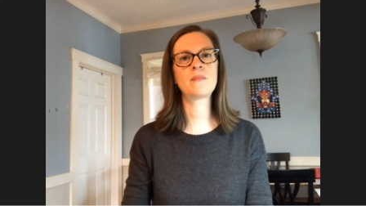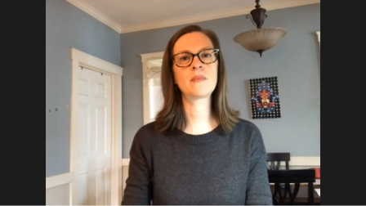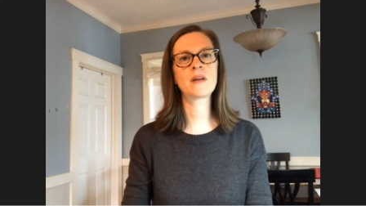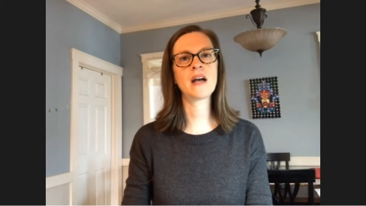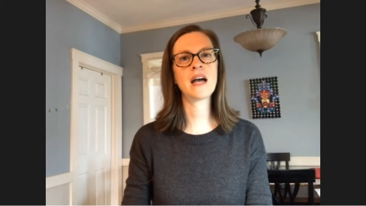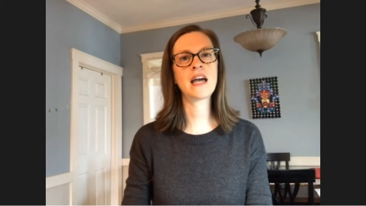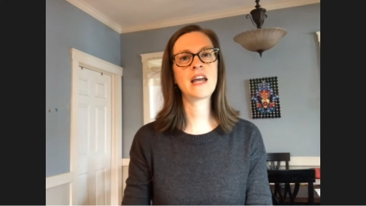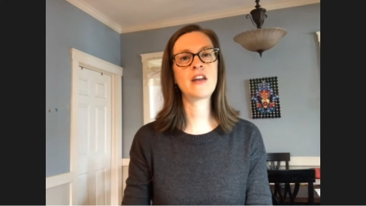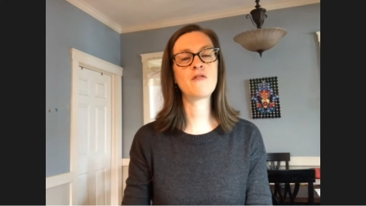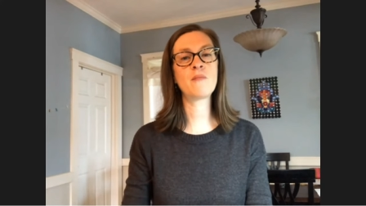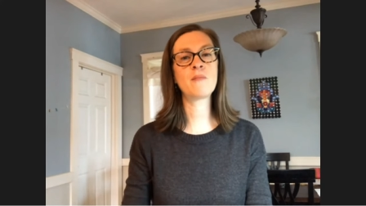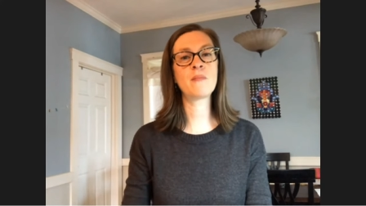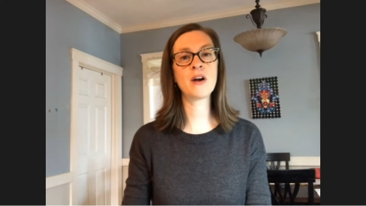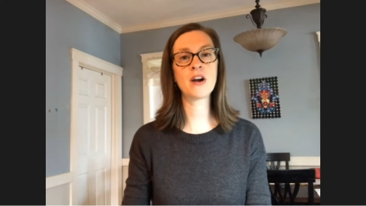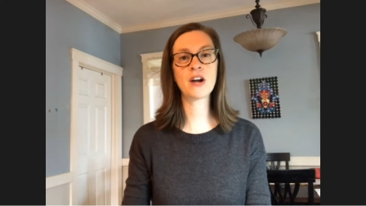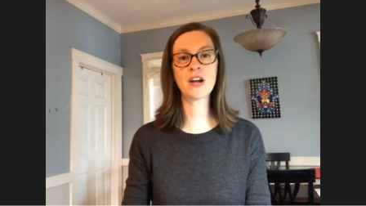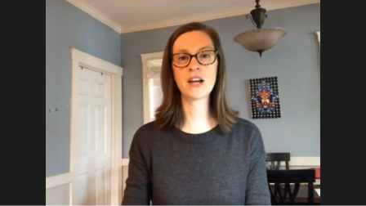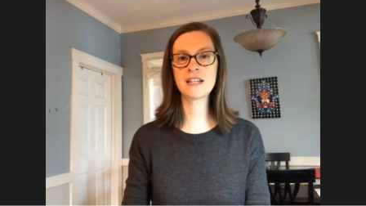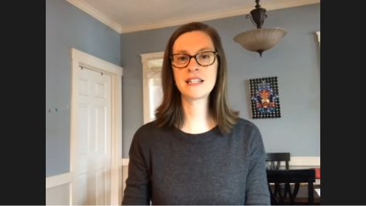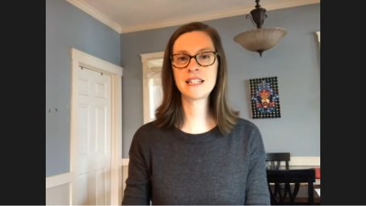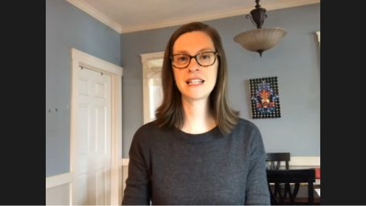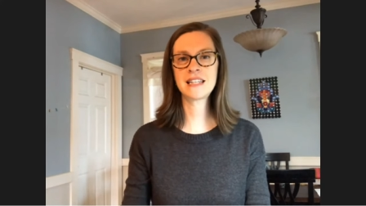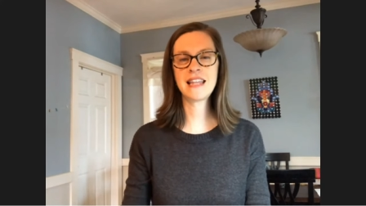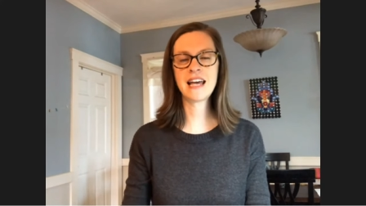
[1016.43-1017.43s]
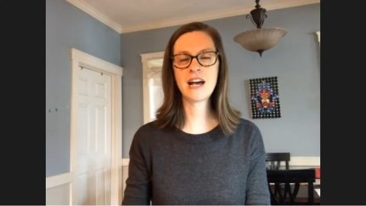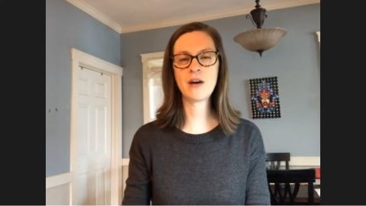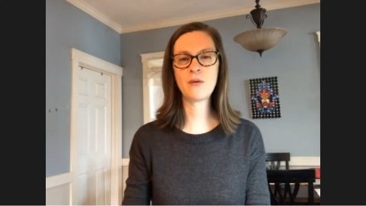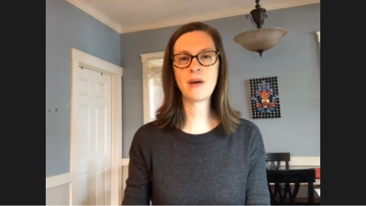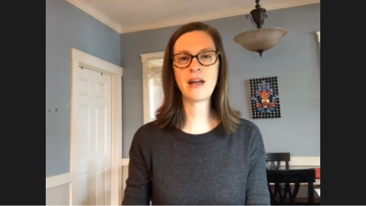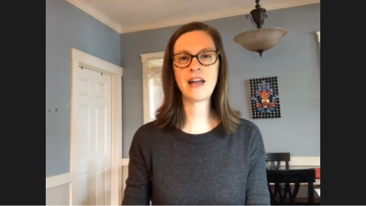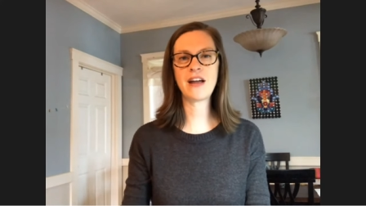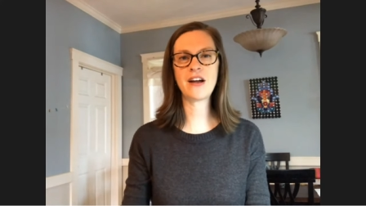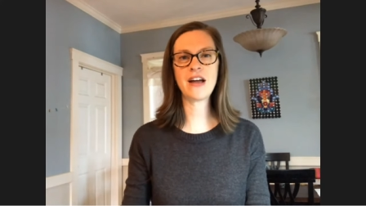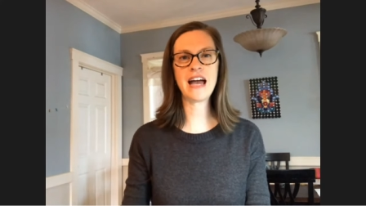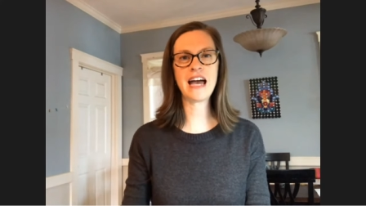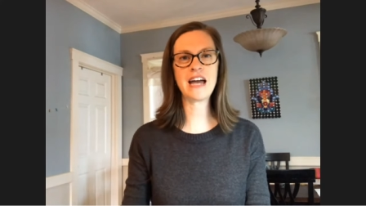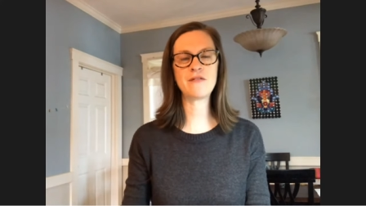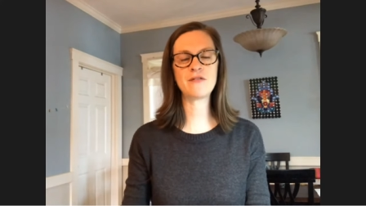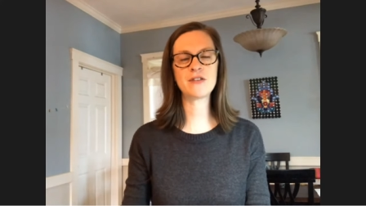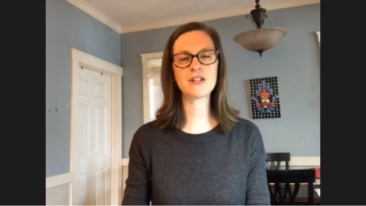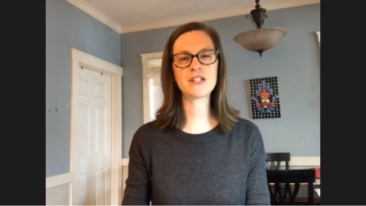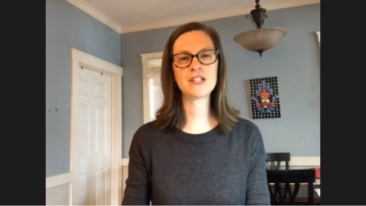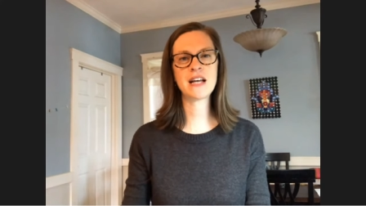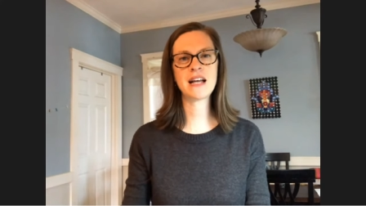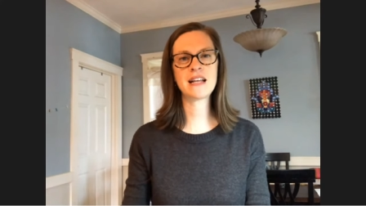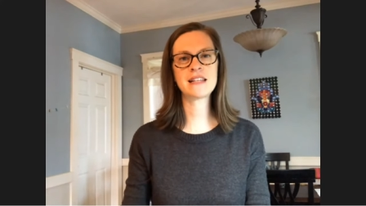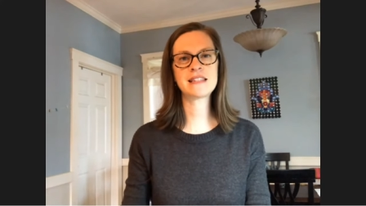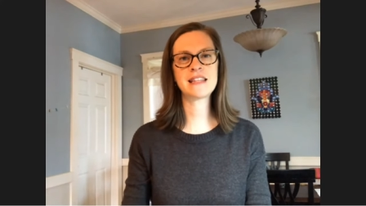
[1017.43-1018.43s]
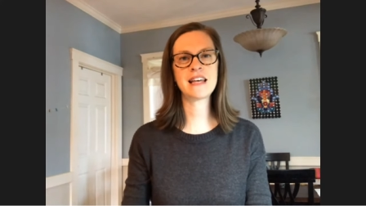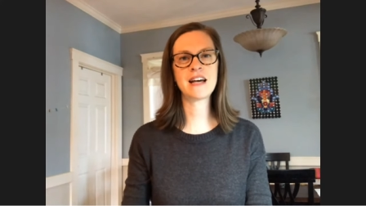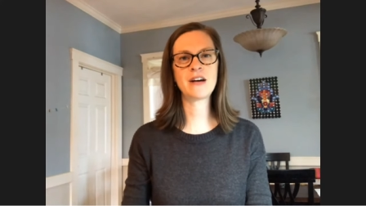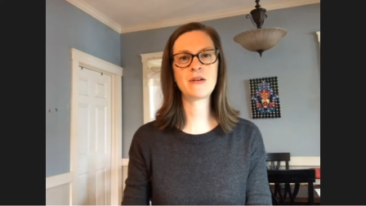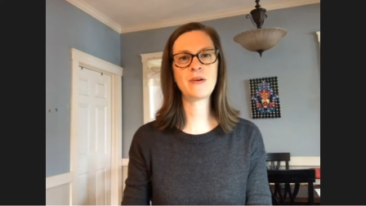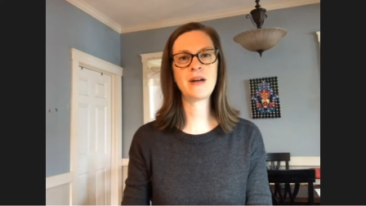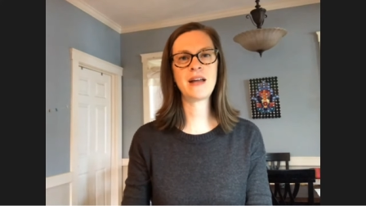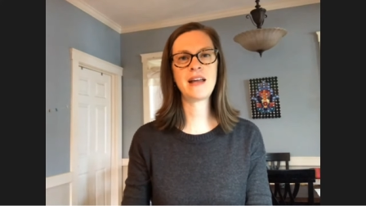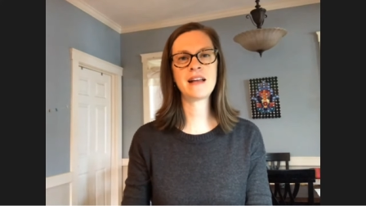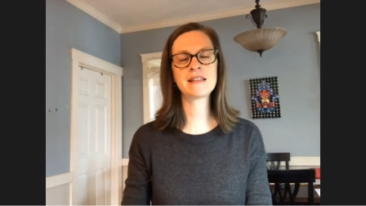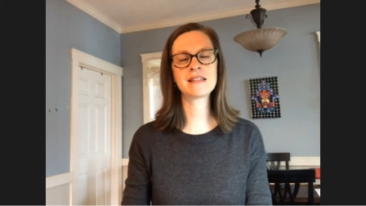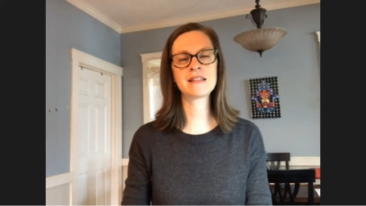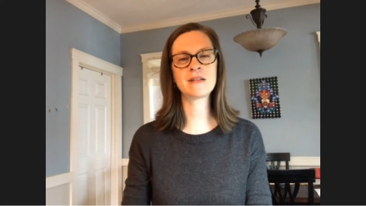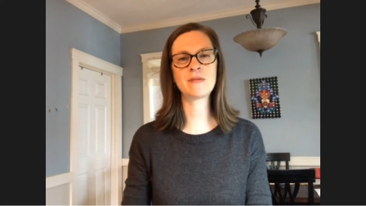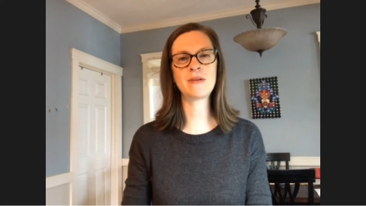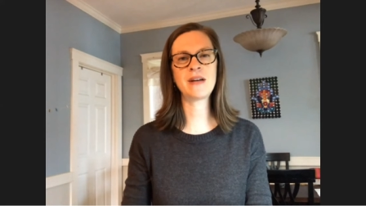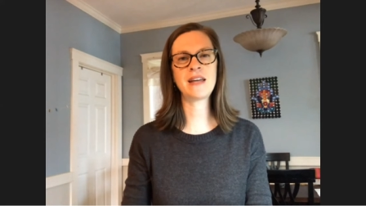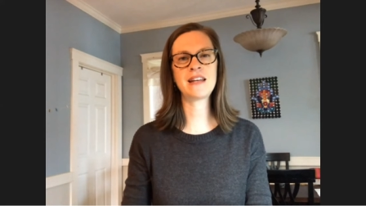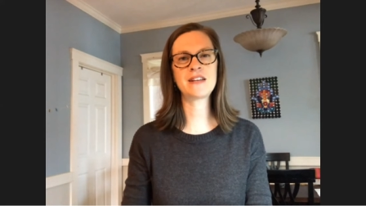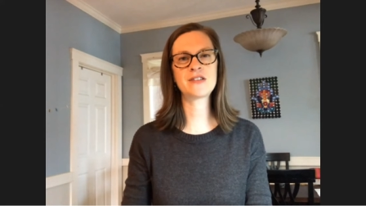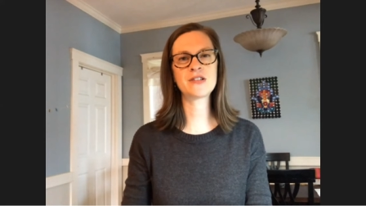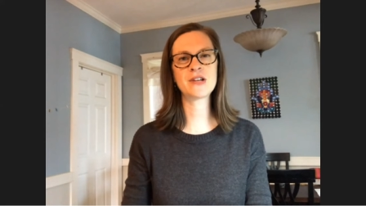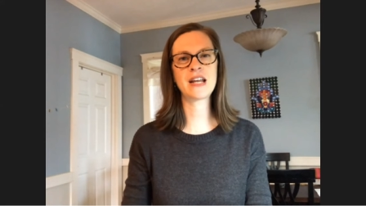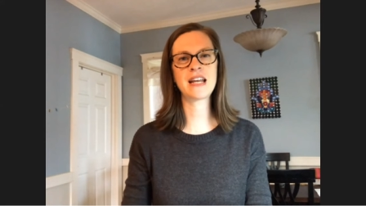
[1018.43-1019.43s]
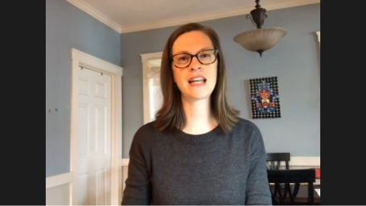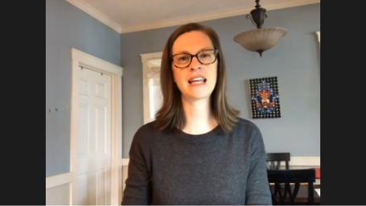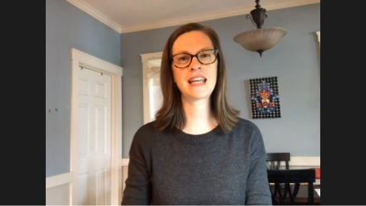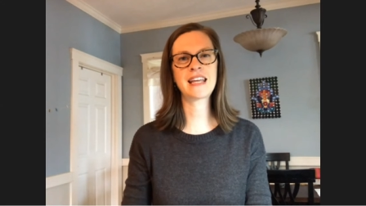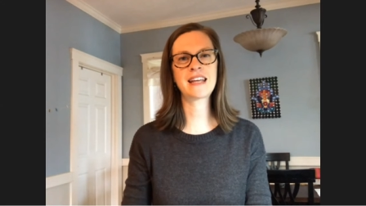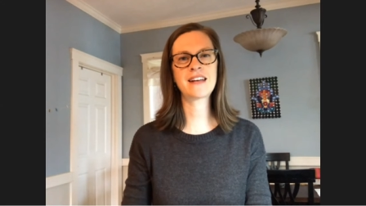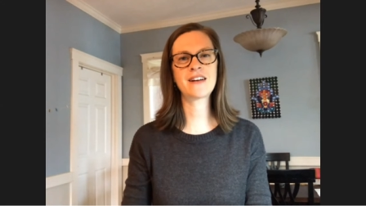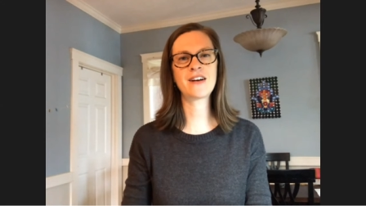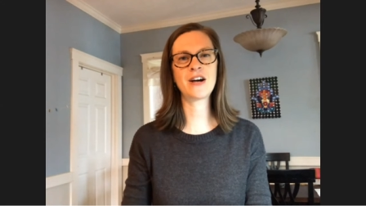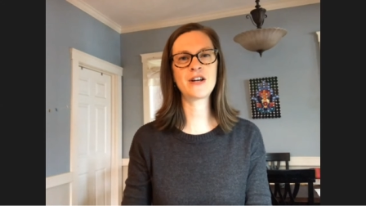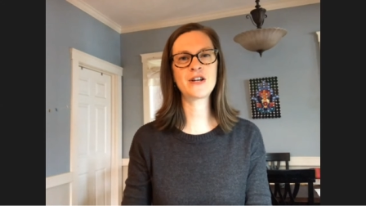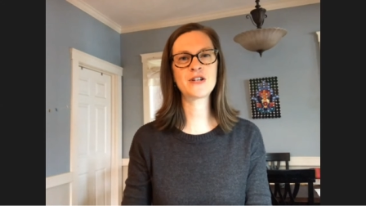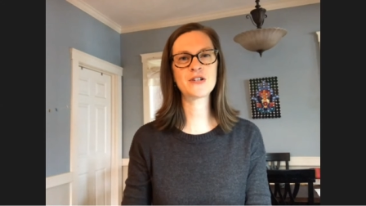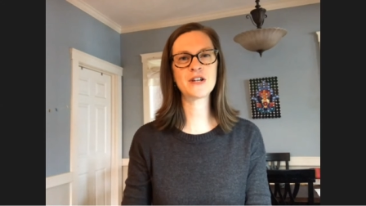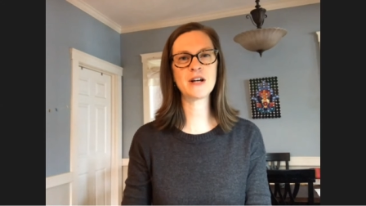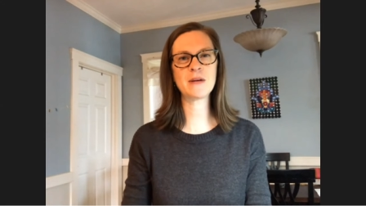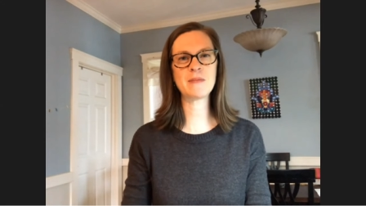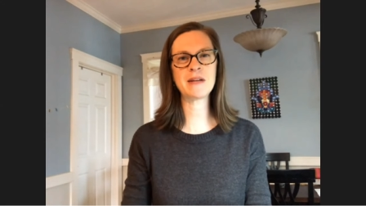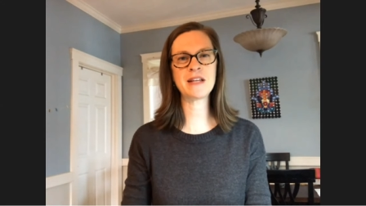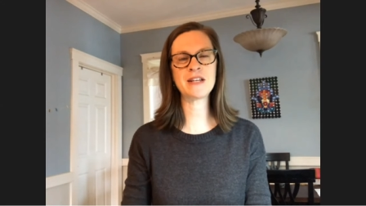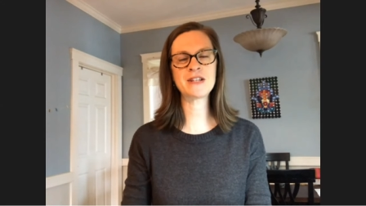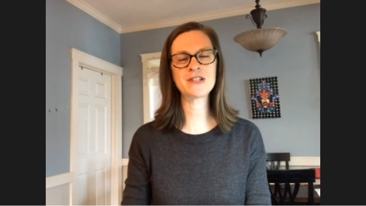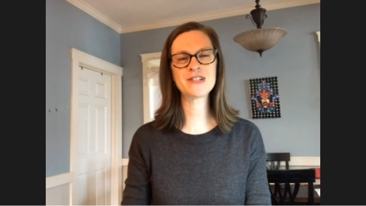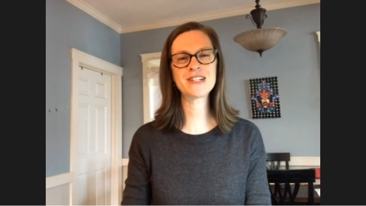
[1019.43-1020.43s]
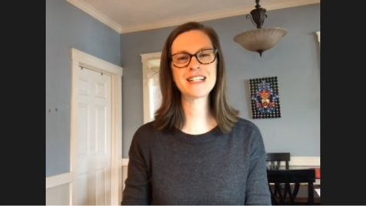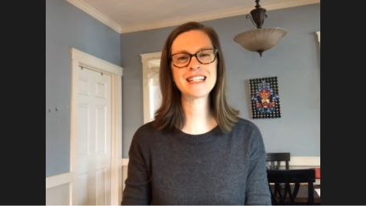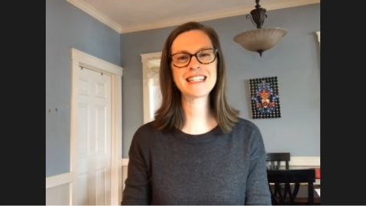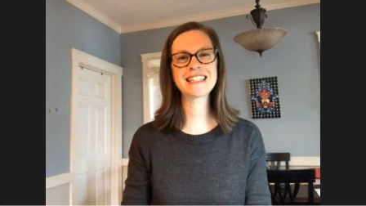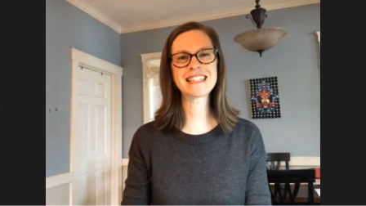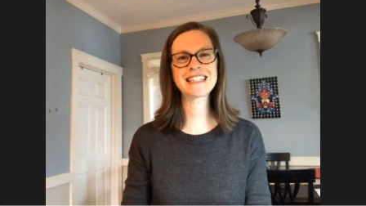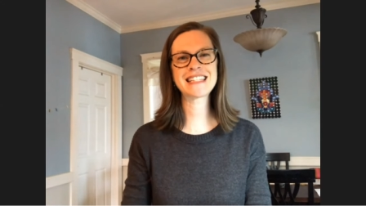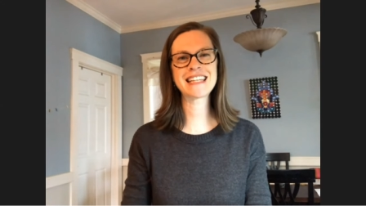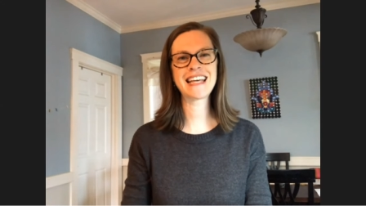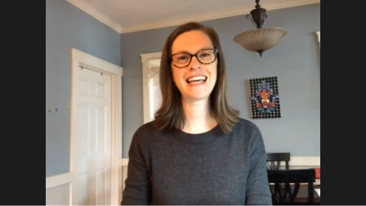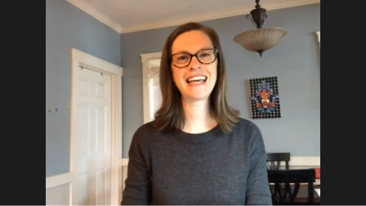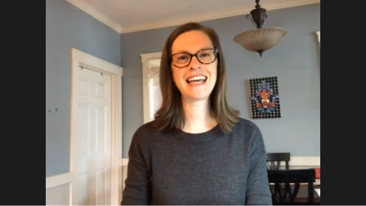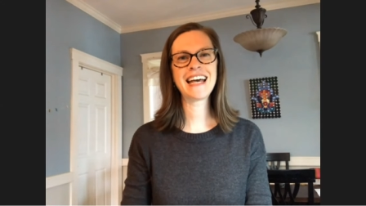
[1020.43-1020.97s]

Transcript: kind of marketed that way or advertised that way as a way to try to conjure up interest.